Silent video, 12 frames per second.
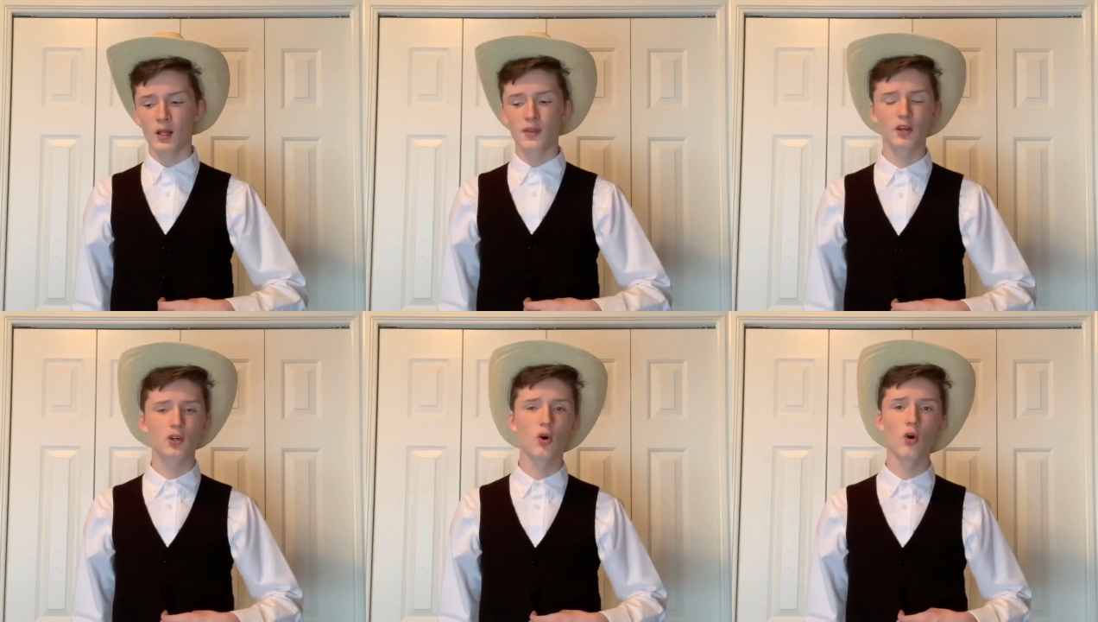
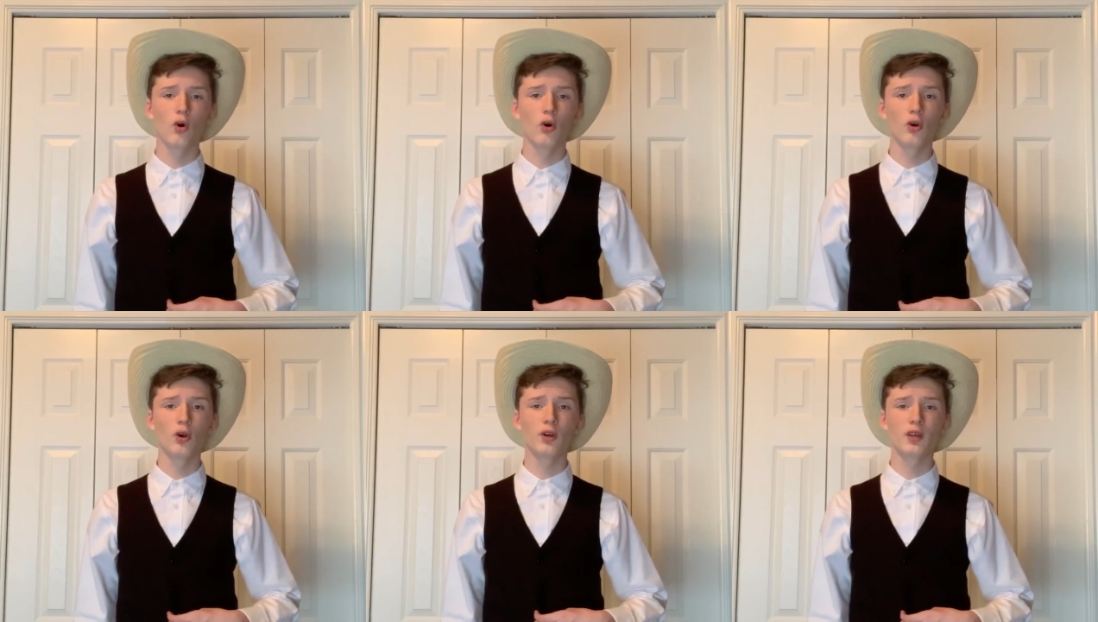The
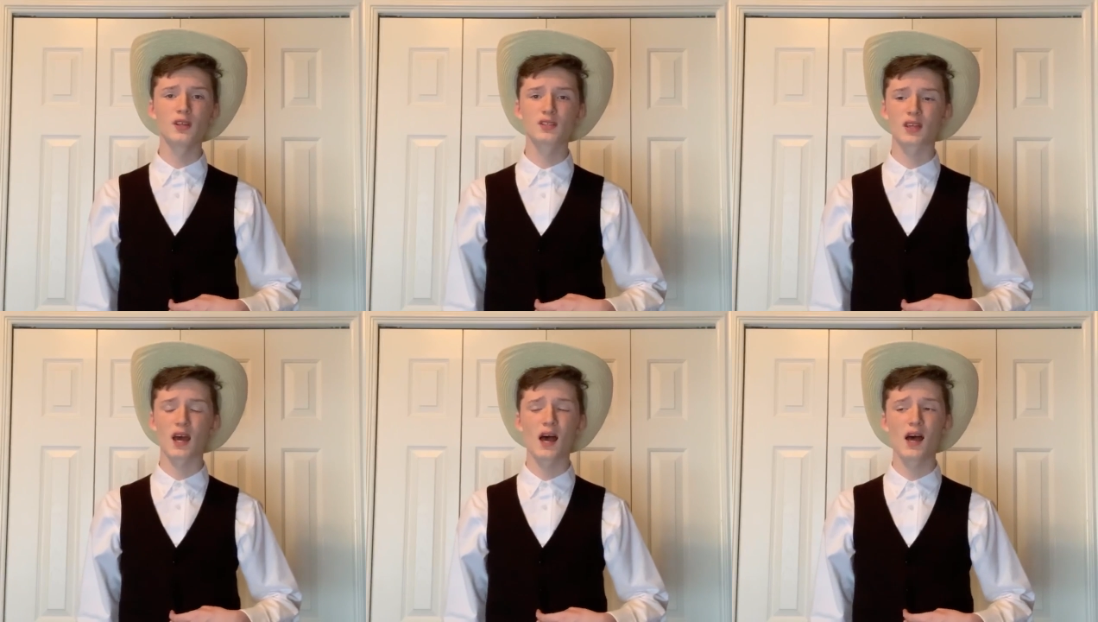corn
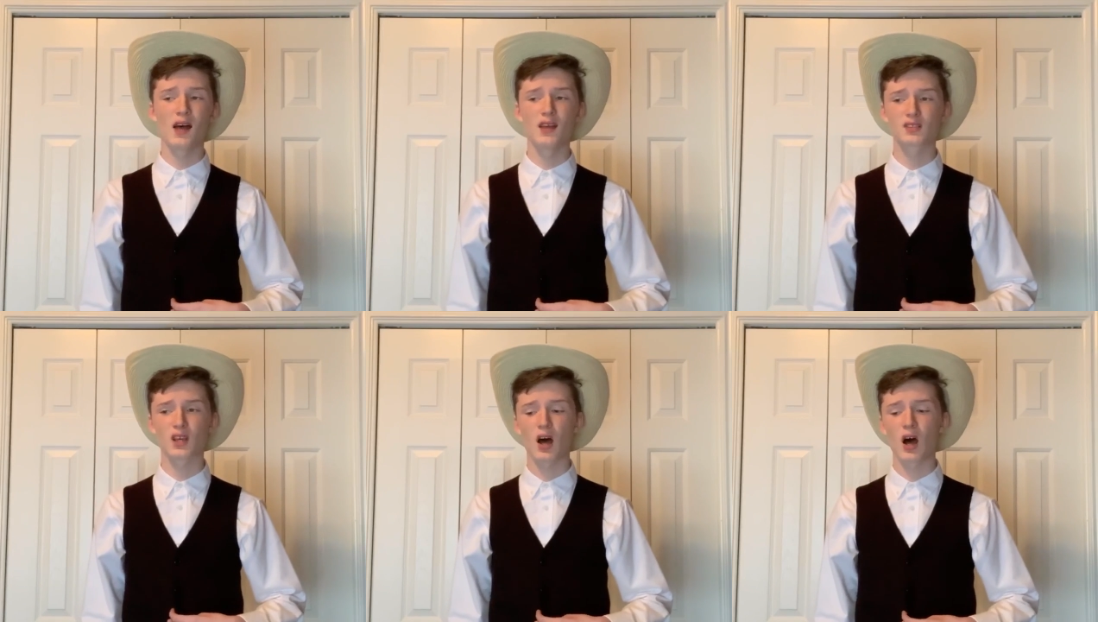is
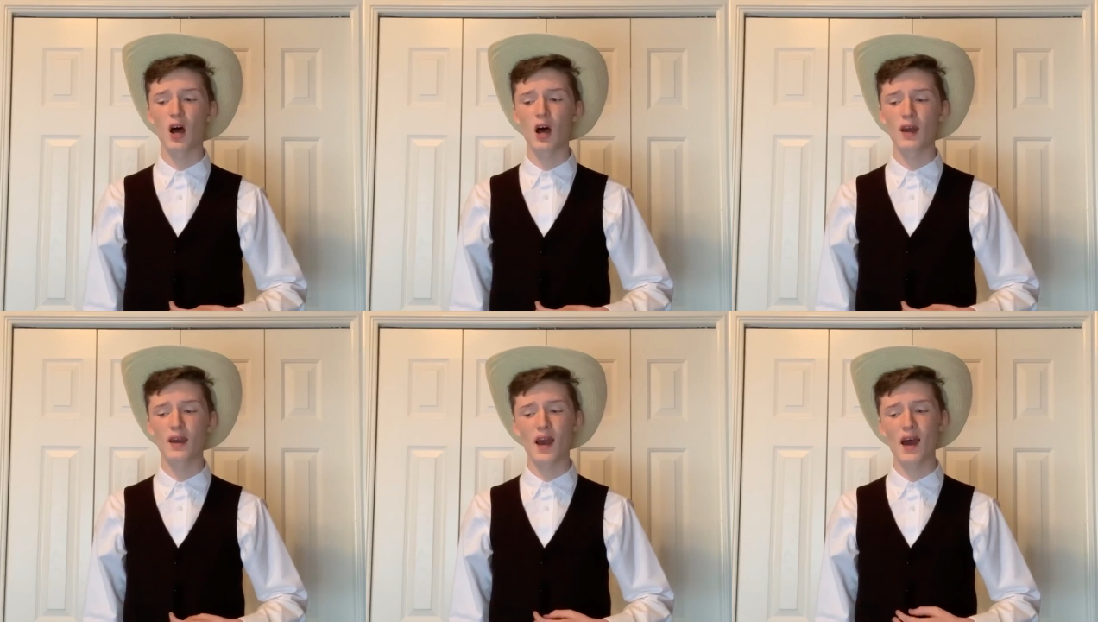as
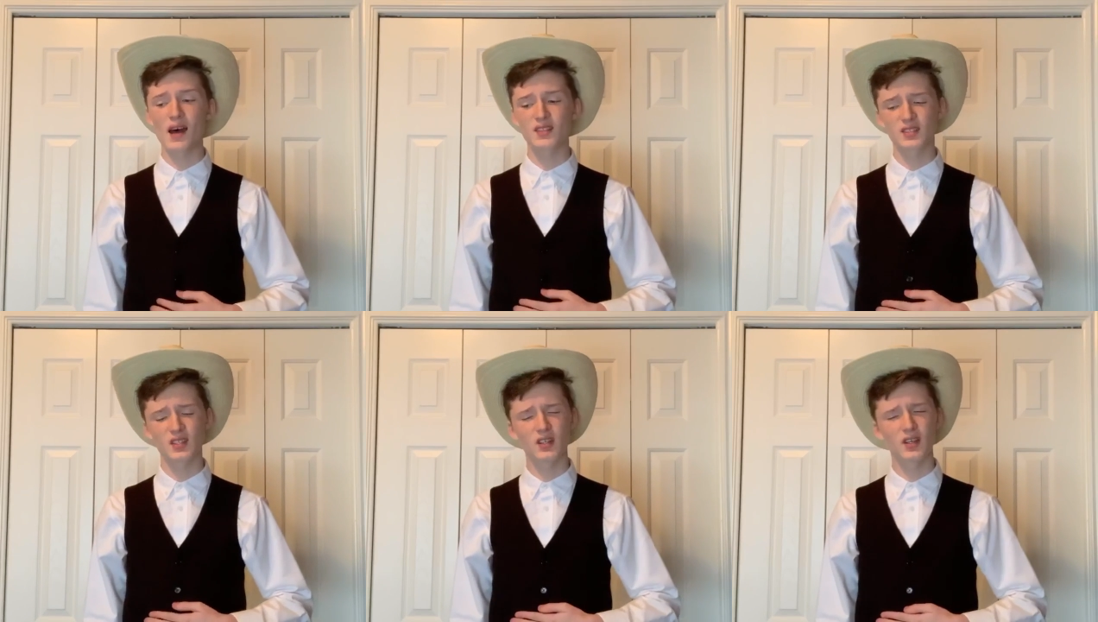high
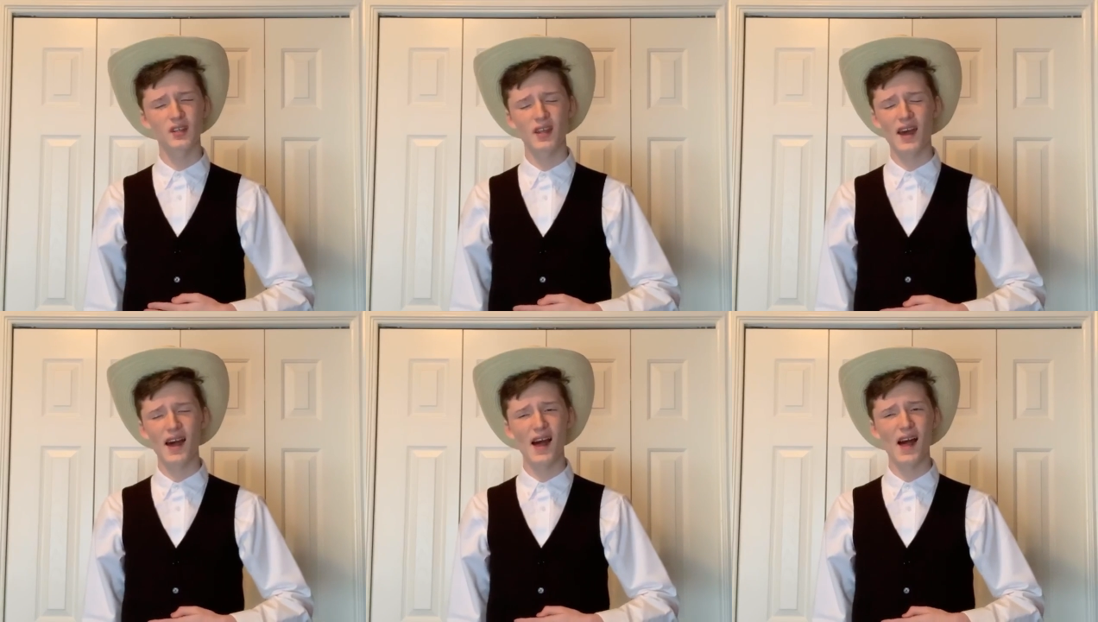as an
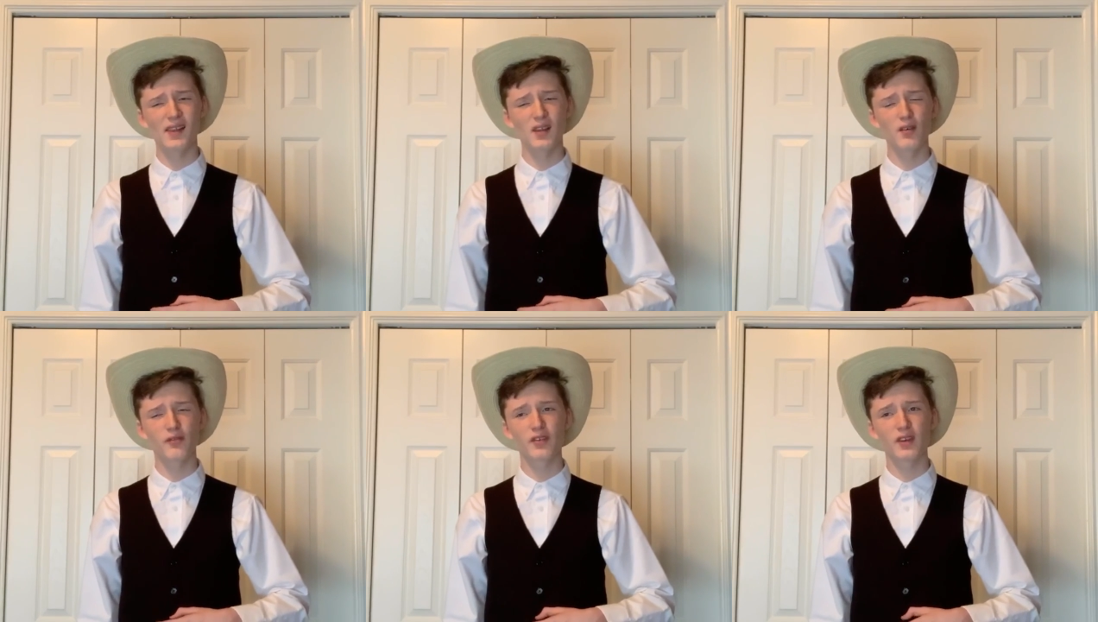
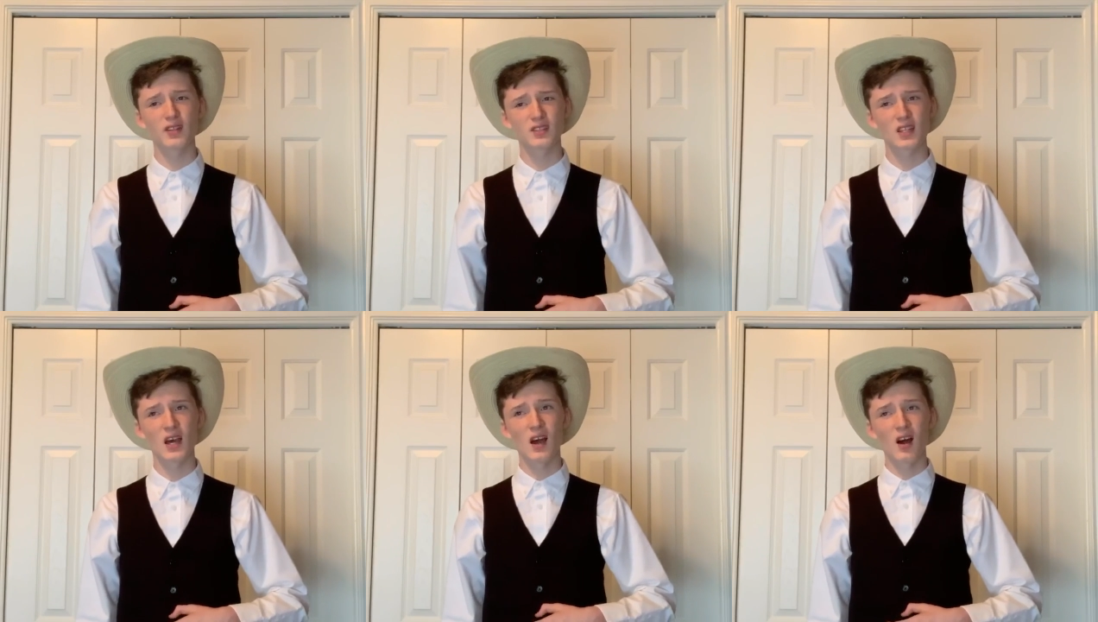elephant's